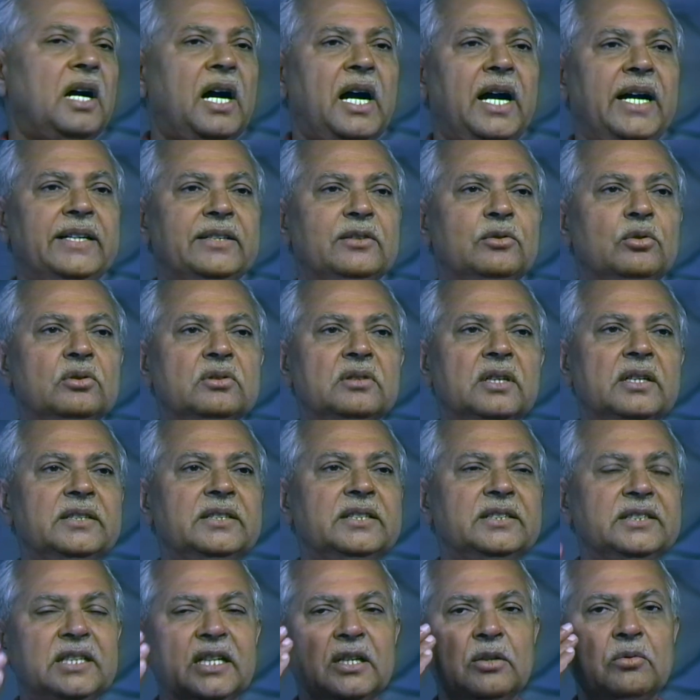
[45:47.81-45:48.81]
I don't
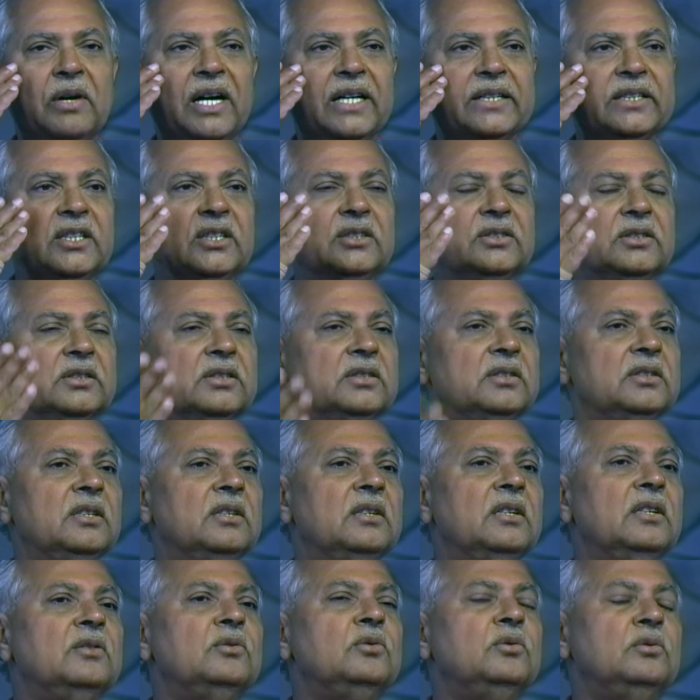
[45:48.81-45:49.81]
understand what is.
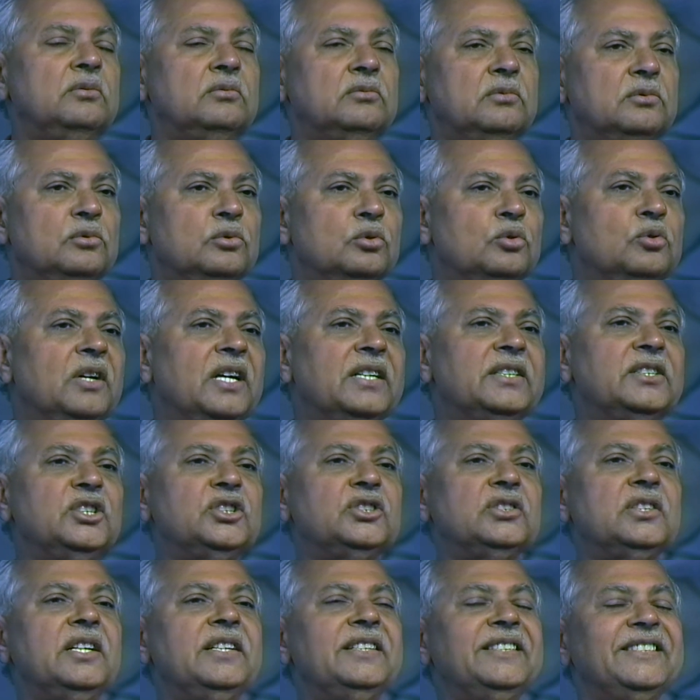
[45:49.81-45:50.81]
Do you
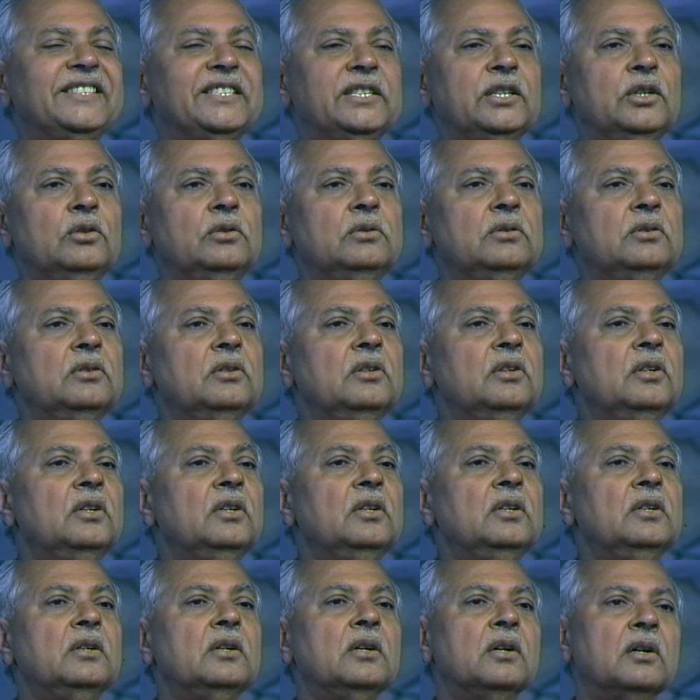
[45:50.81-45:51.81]
understand, Steve?
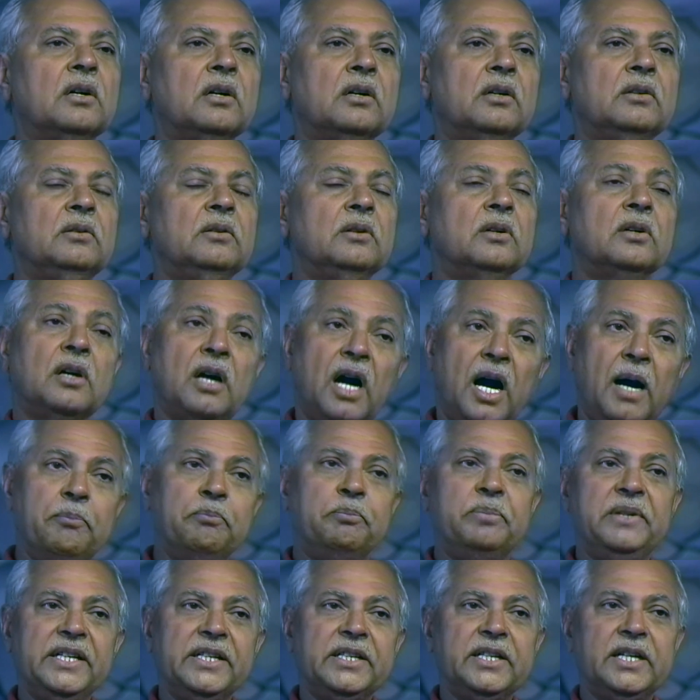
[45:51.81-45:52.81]

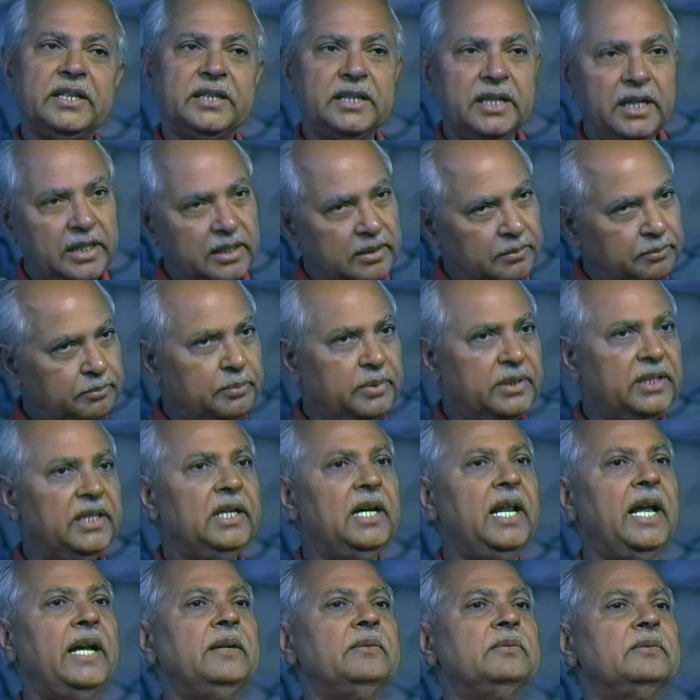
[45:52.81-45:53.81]
Complicated free
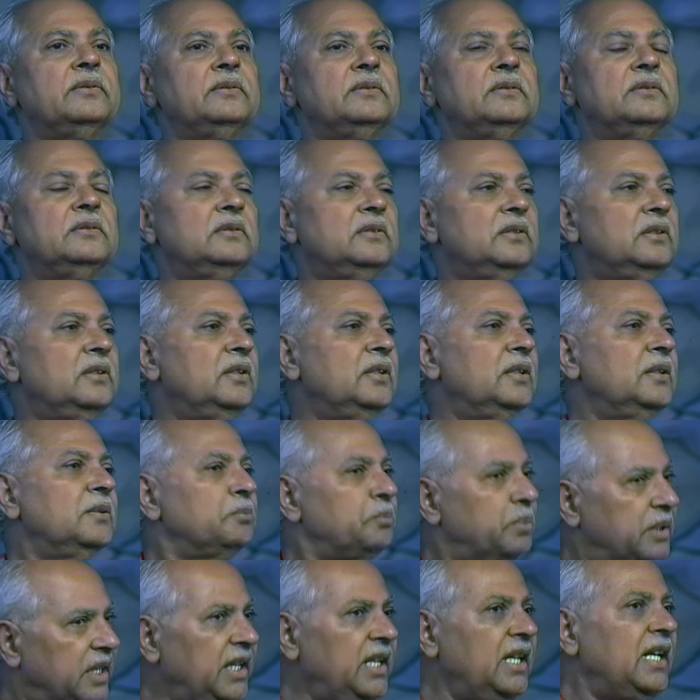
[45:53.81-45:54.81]
life.
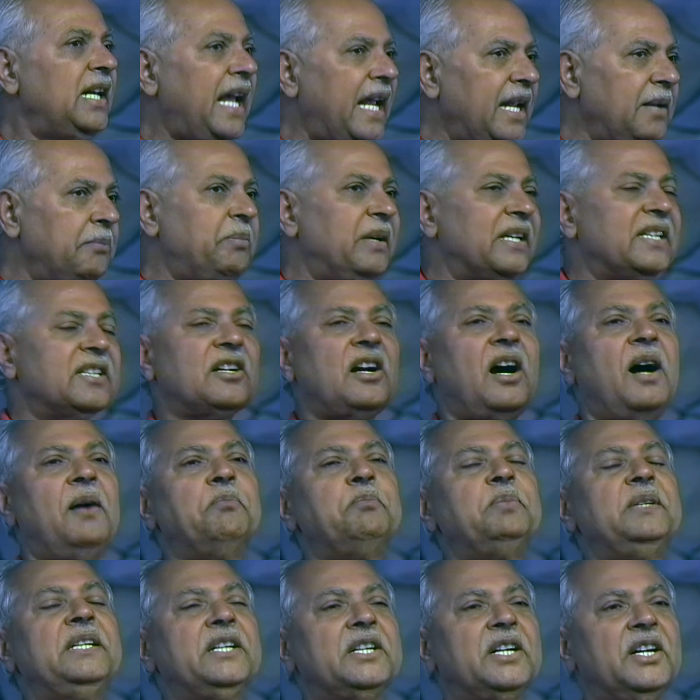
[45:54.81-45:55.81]
Free life but
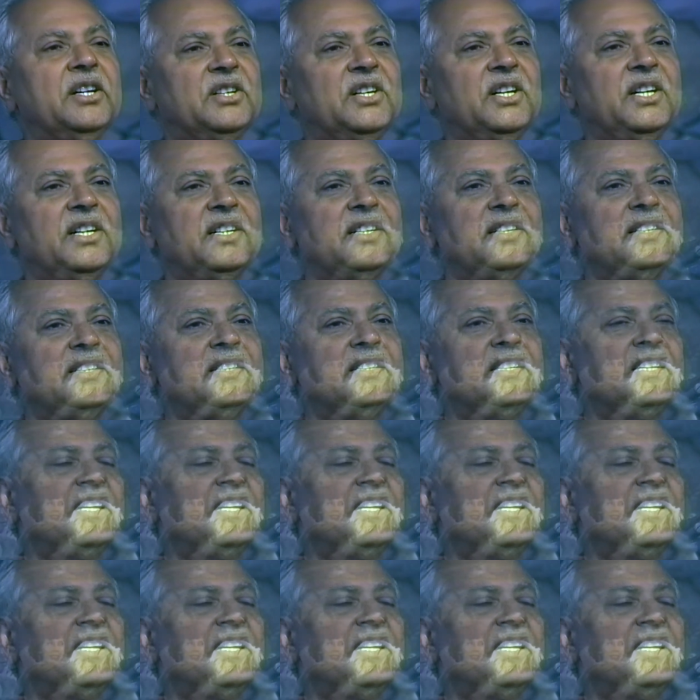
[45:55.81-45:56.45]
complicated.